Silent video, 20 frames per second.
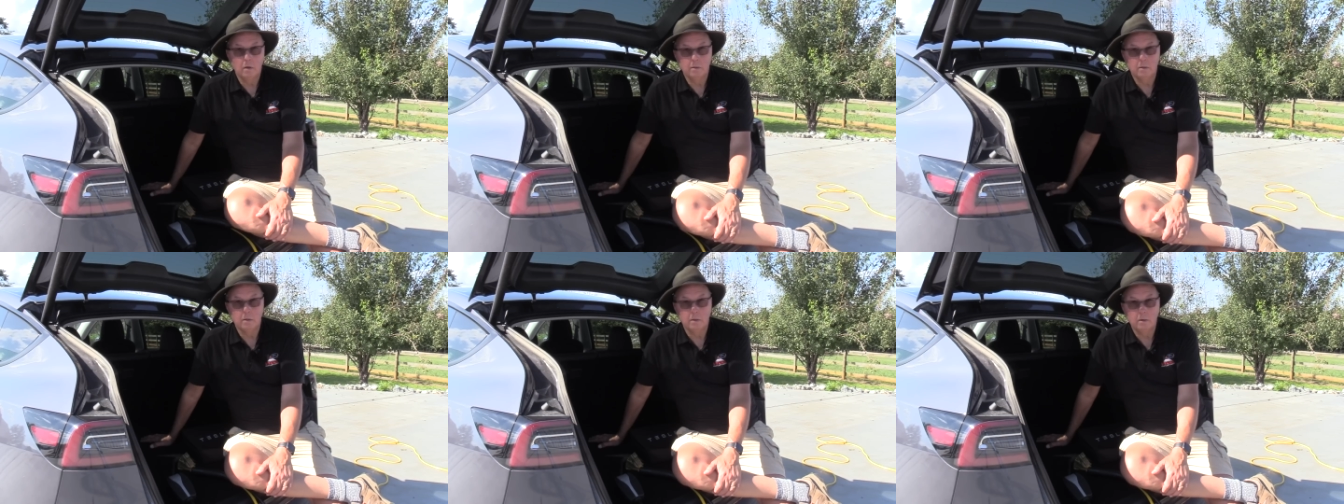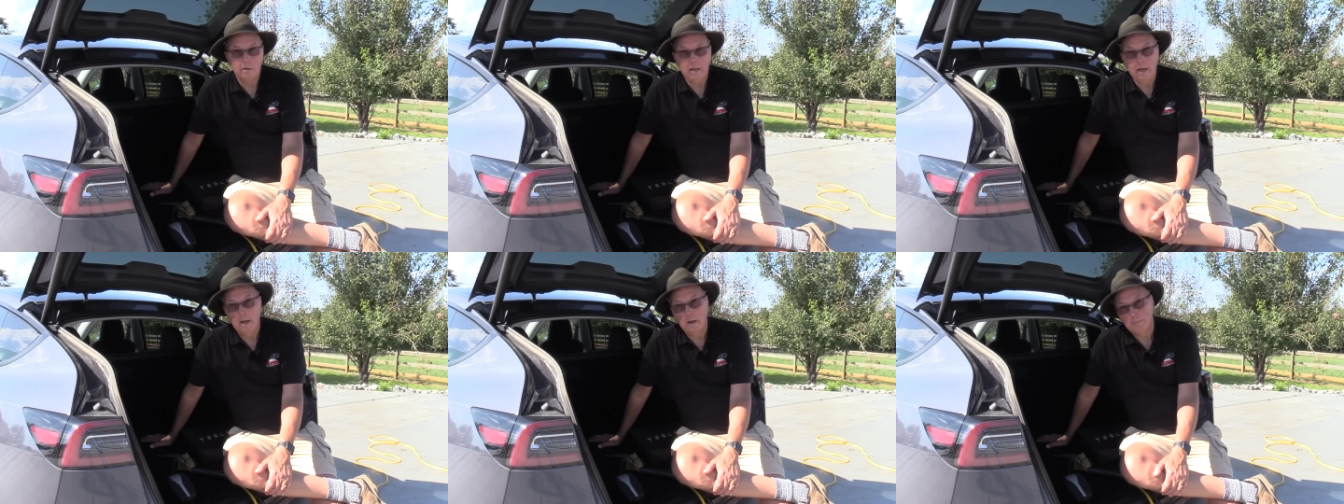other
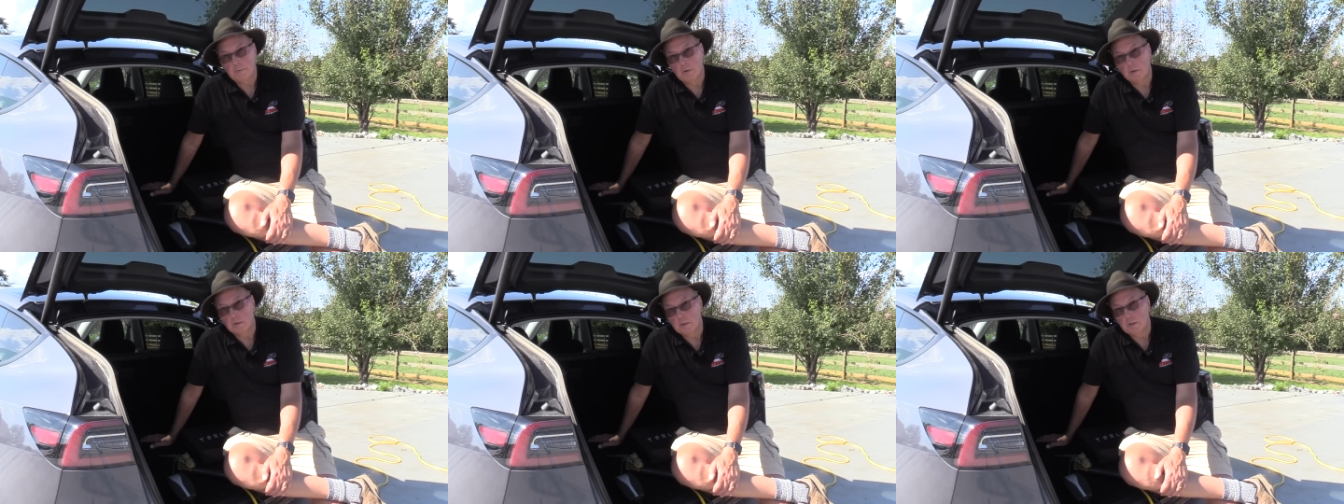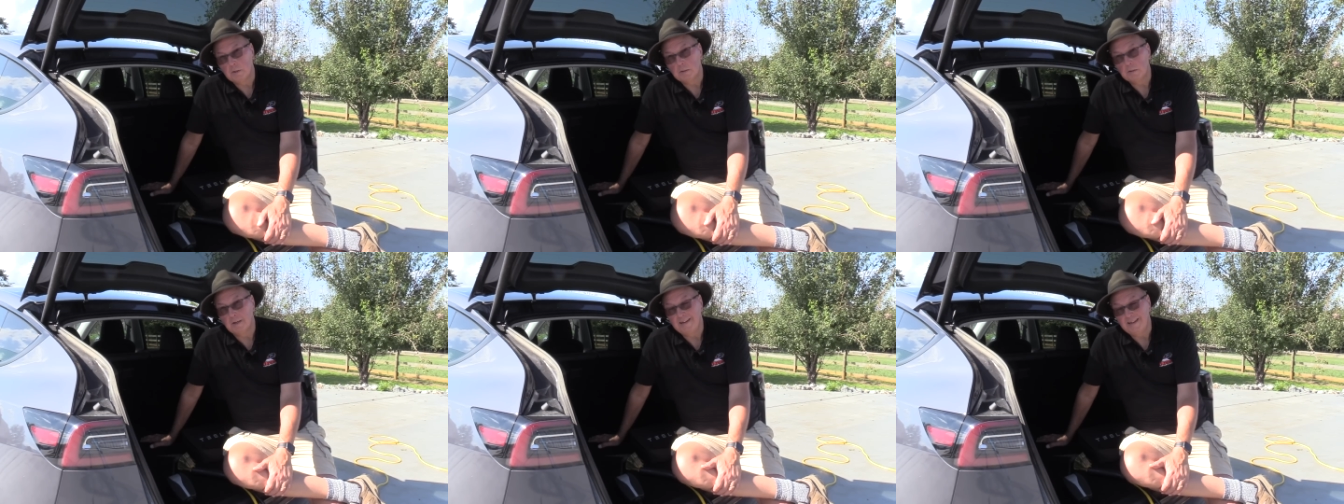adapters
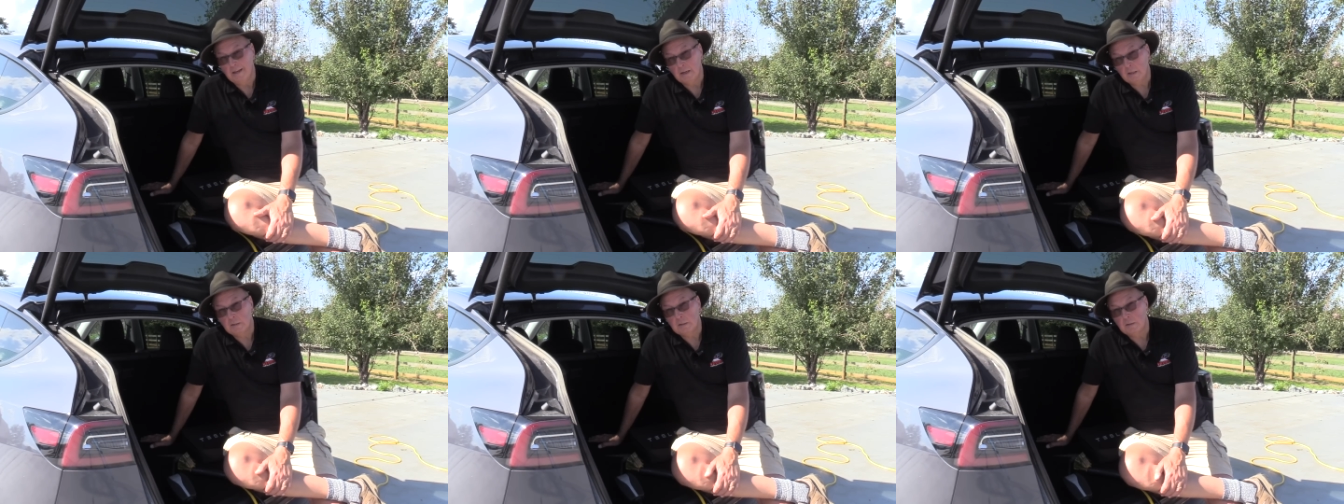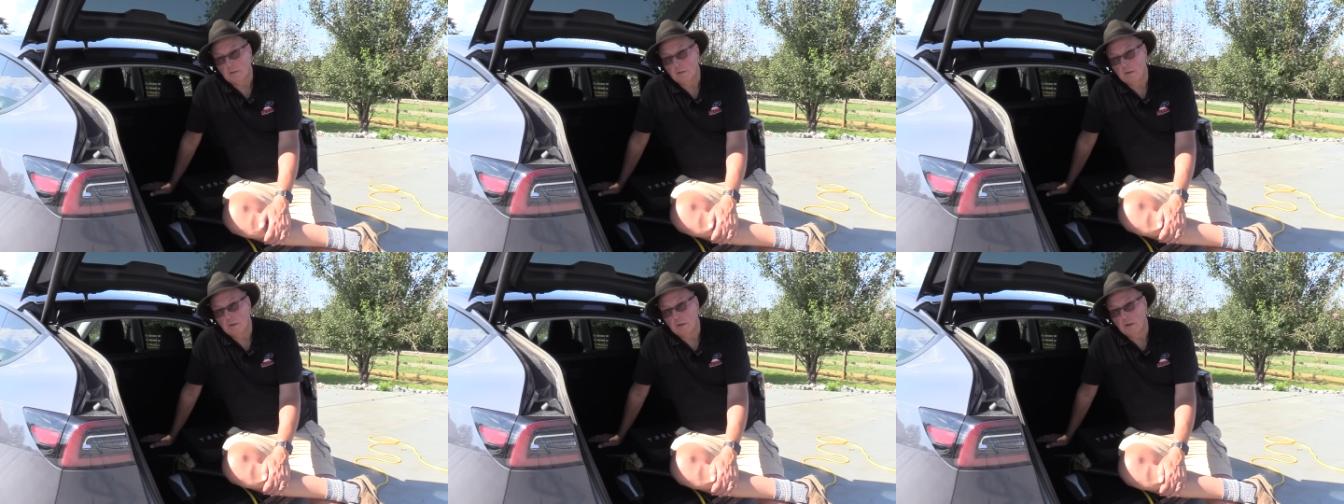is an
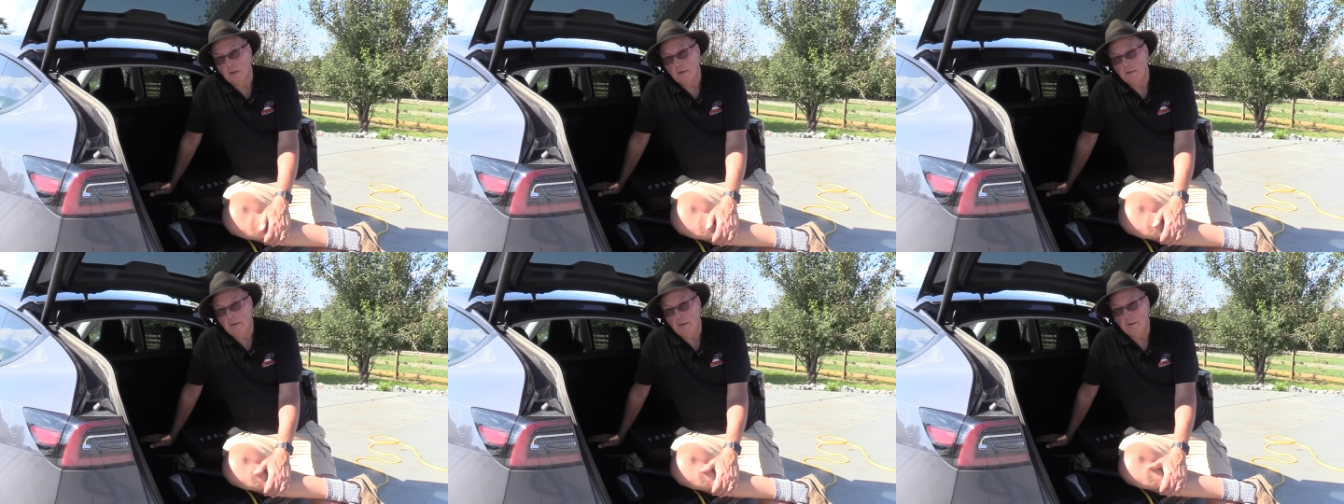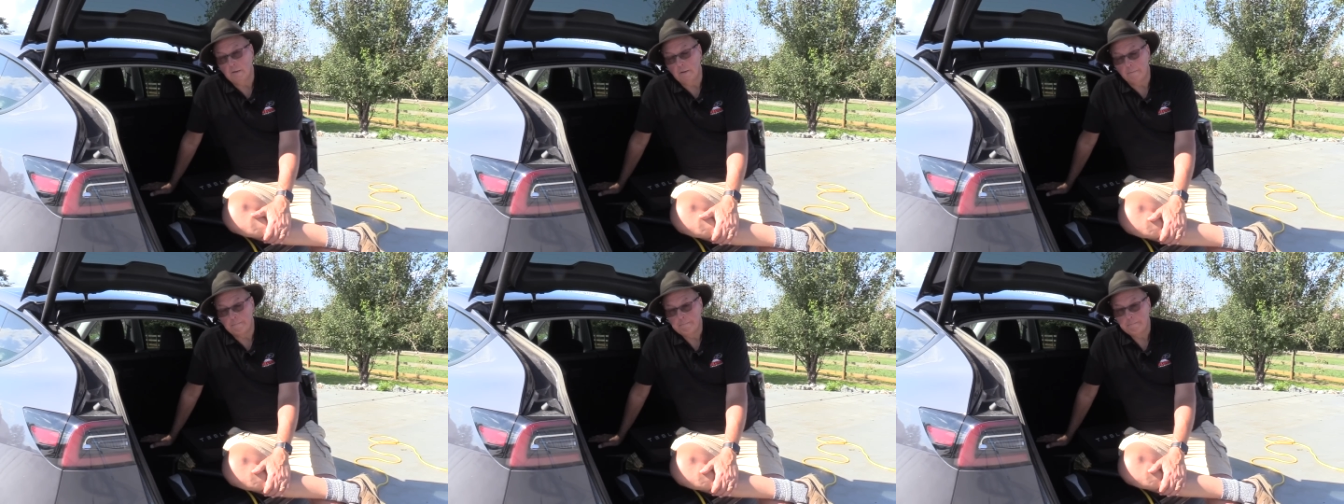excellent
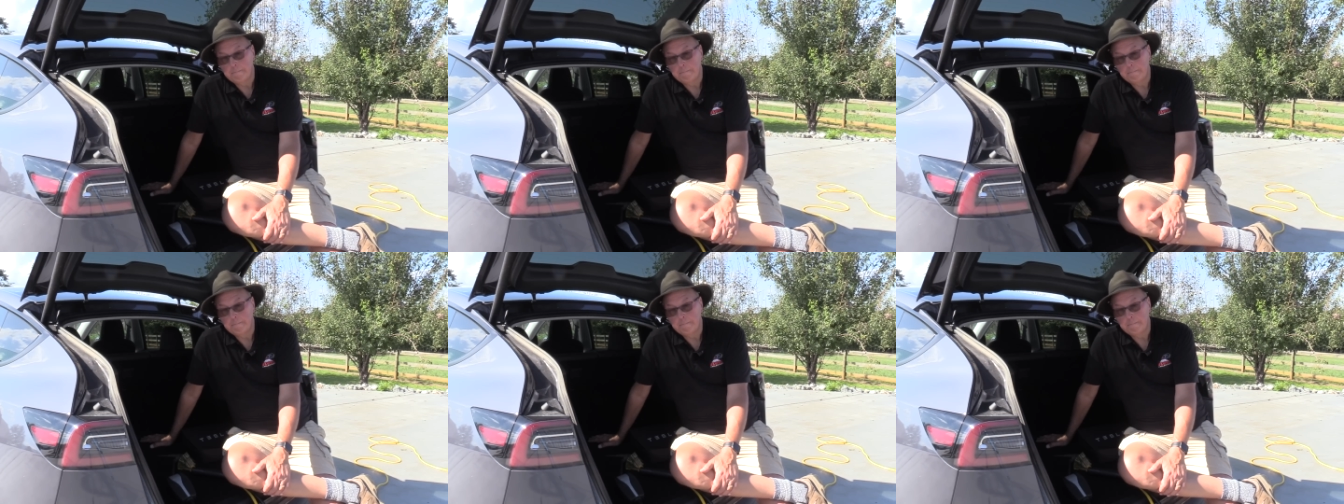idea.